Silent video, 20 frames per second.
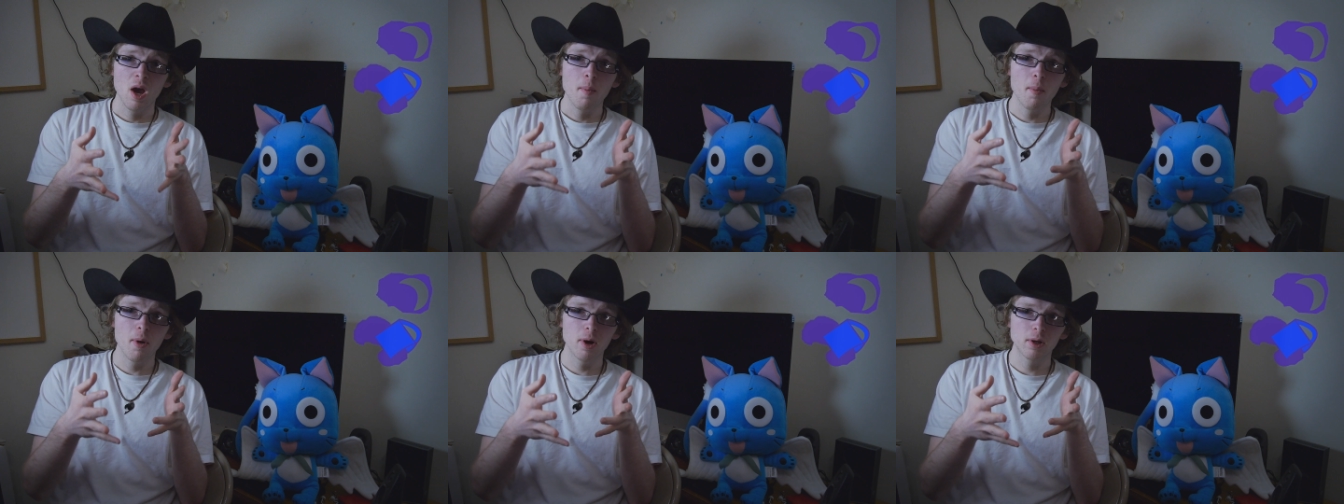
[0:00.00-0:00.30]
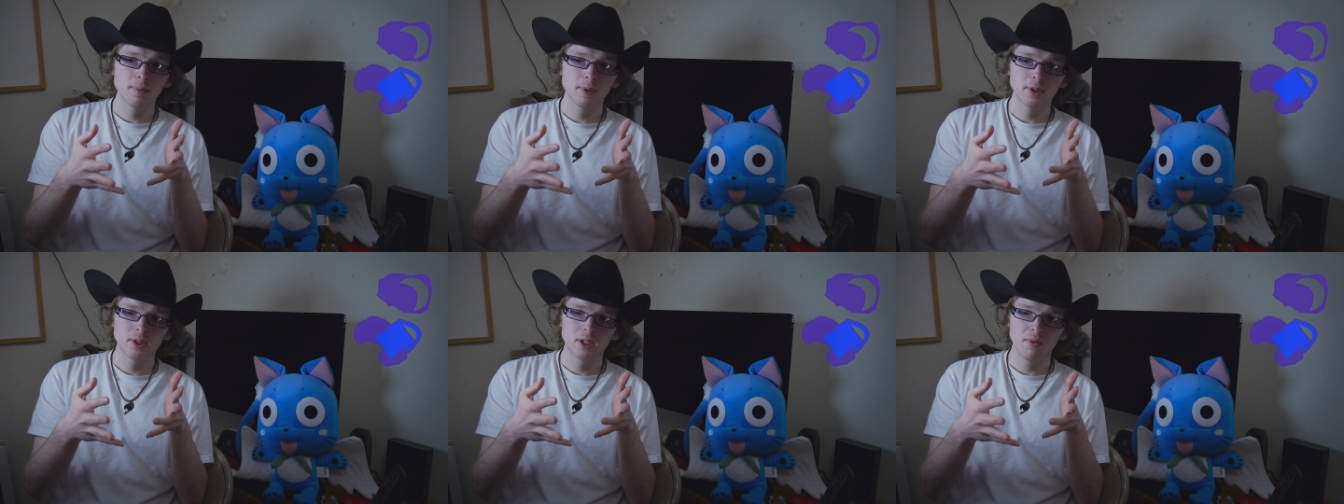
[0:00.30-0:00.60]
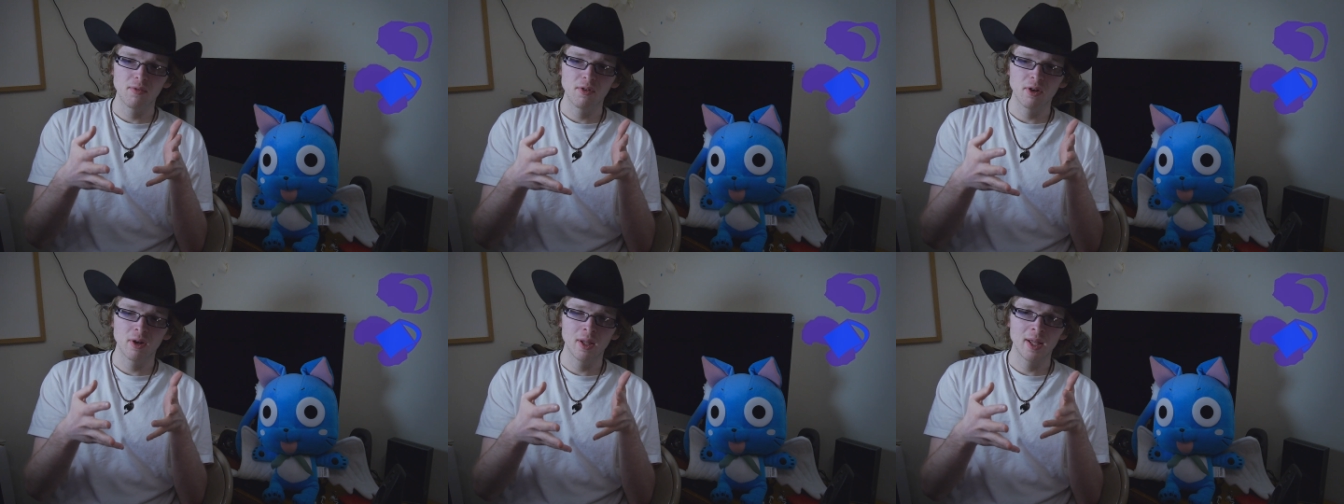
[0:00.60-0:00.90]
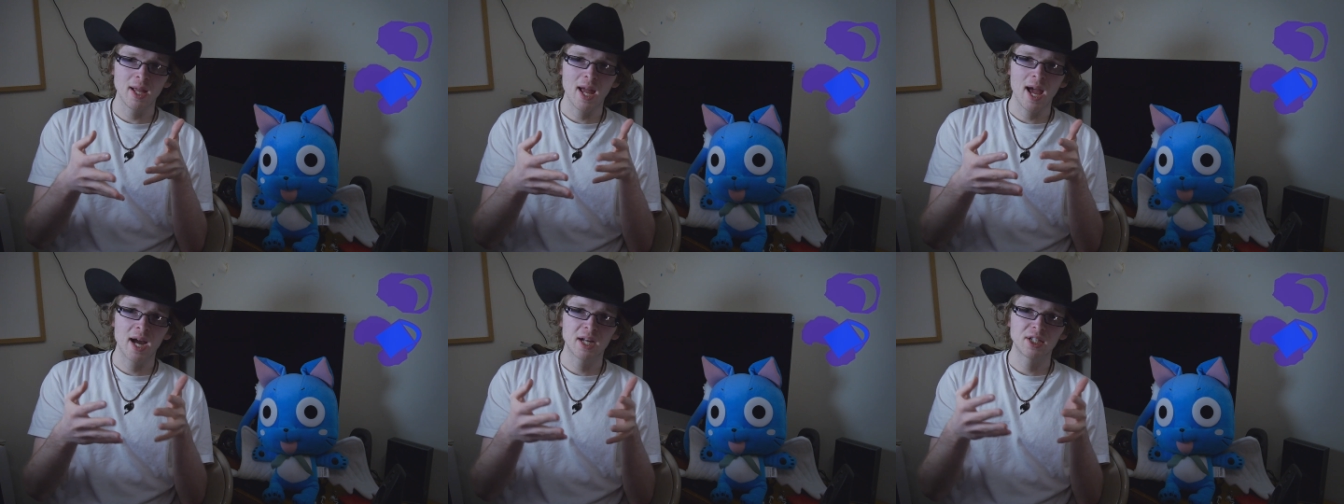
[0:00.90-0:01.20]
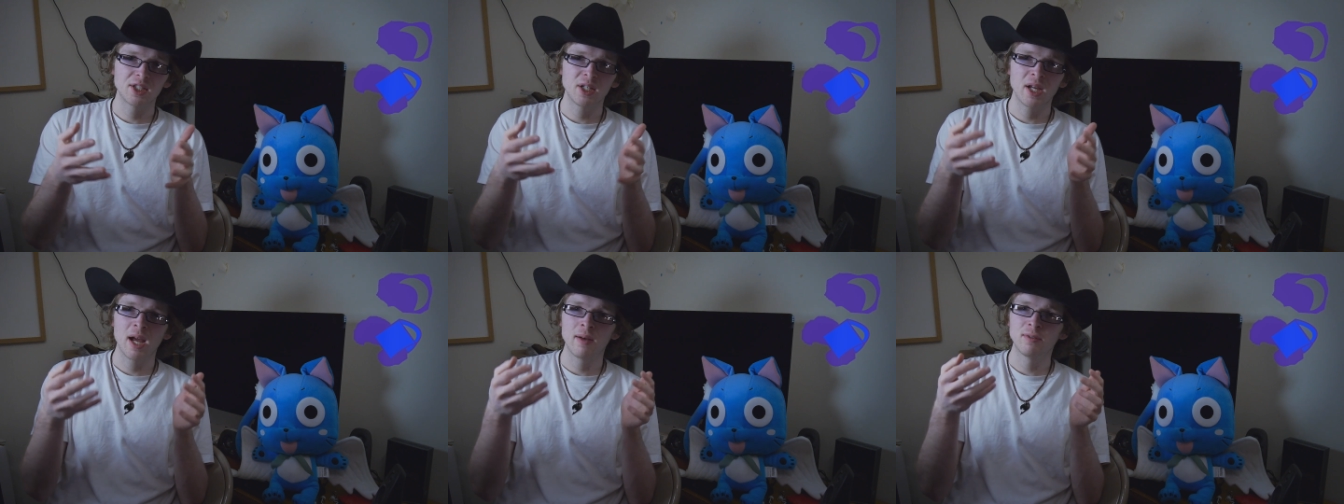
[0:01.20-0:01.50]
More specifically,
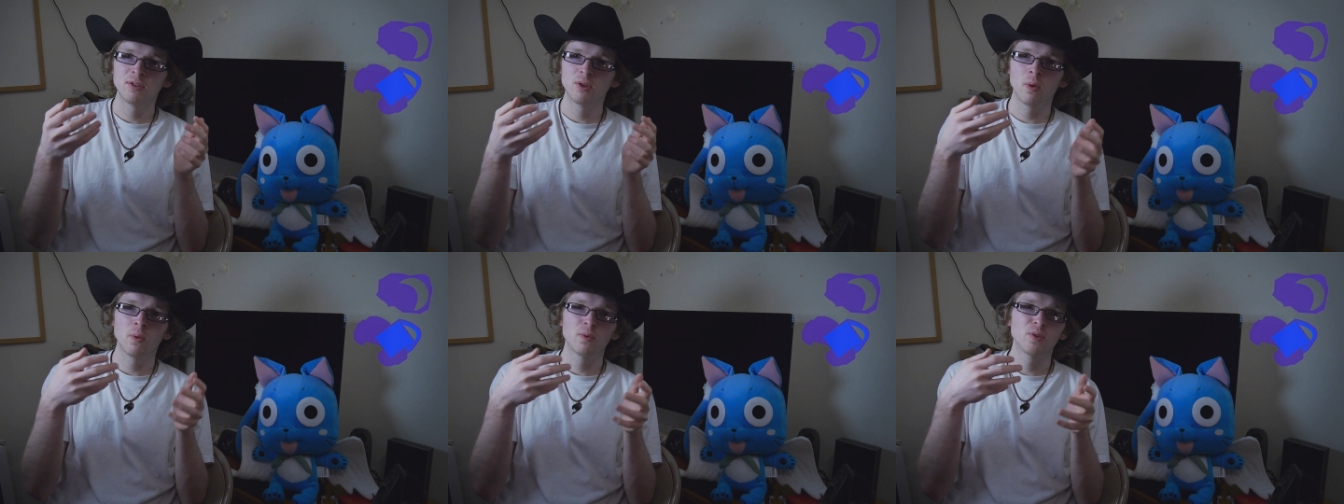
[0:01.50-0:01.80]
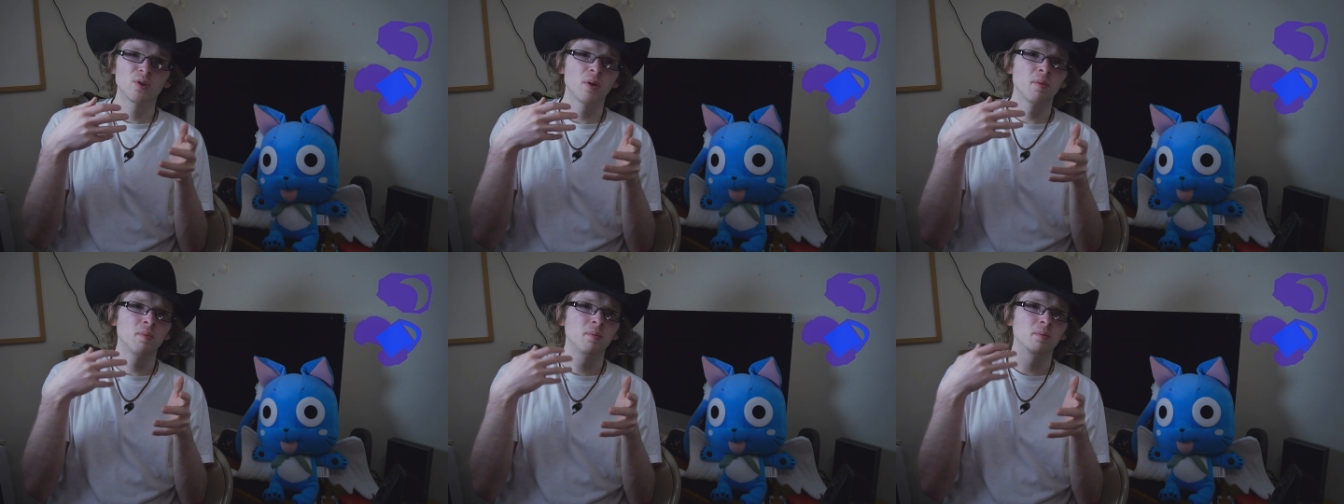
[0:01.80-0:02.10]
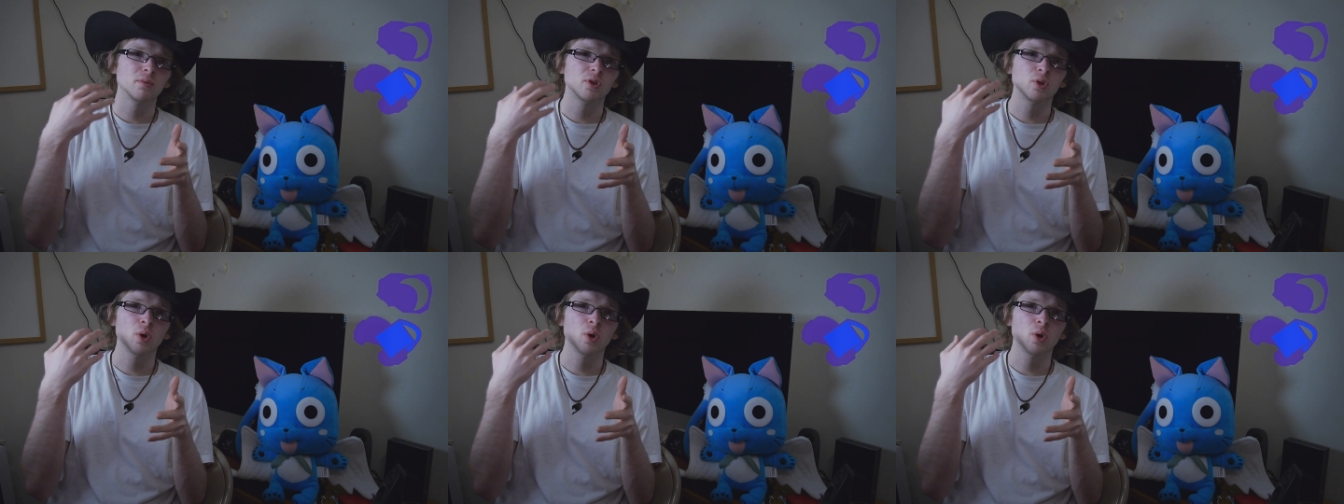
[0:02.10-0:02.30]
actually have some